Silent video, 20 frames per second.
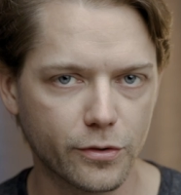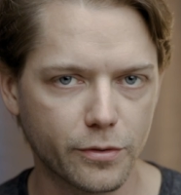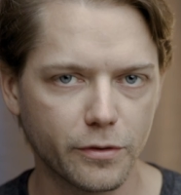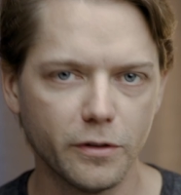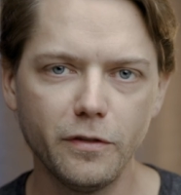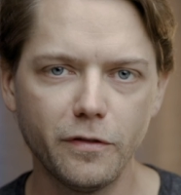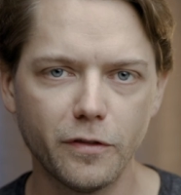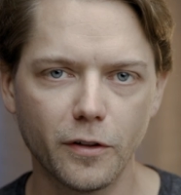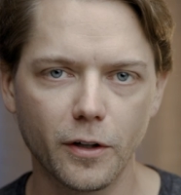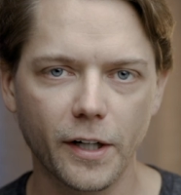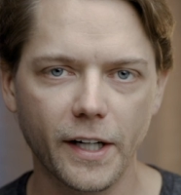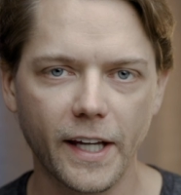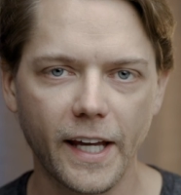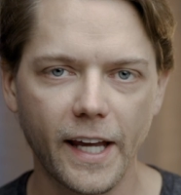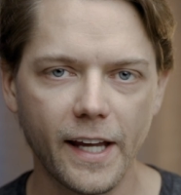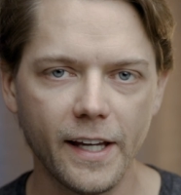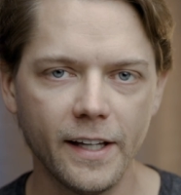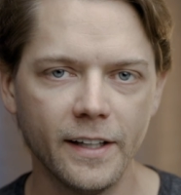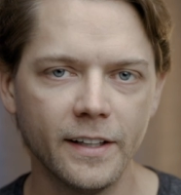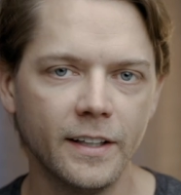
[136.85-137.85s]
true
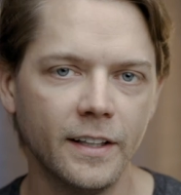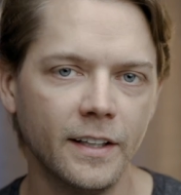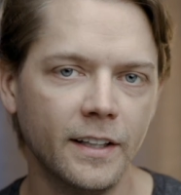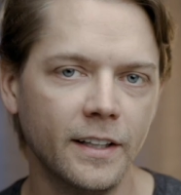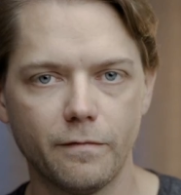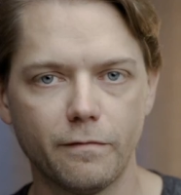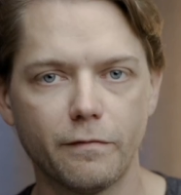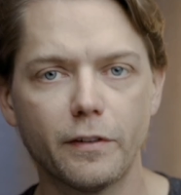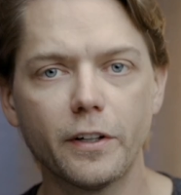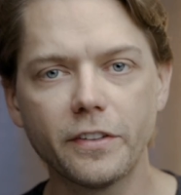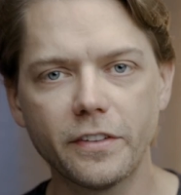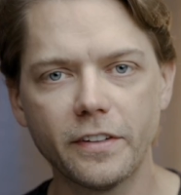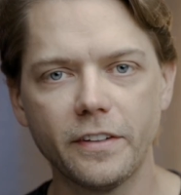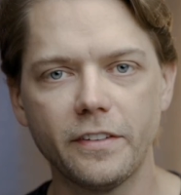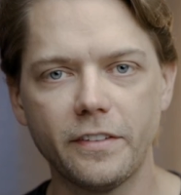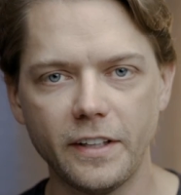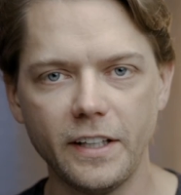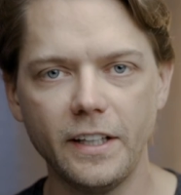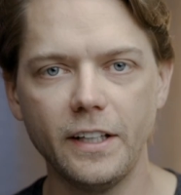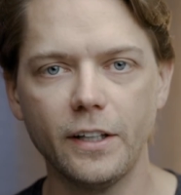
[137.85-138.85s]
4K,
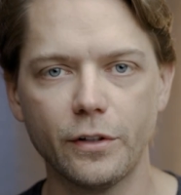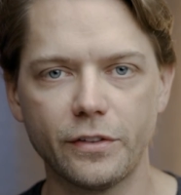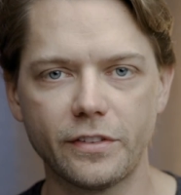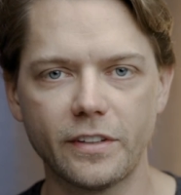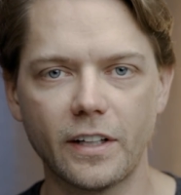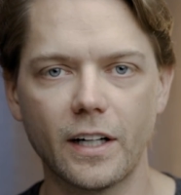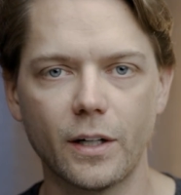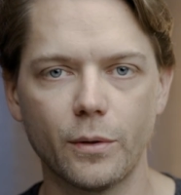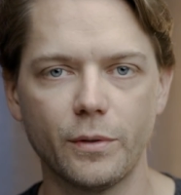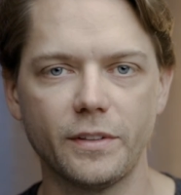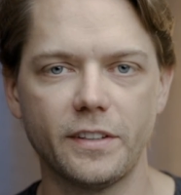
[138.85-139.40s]
versus the EOS R,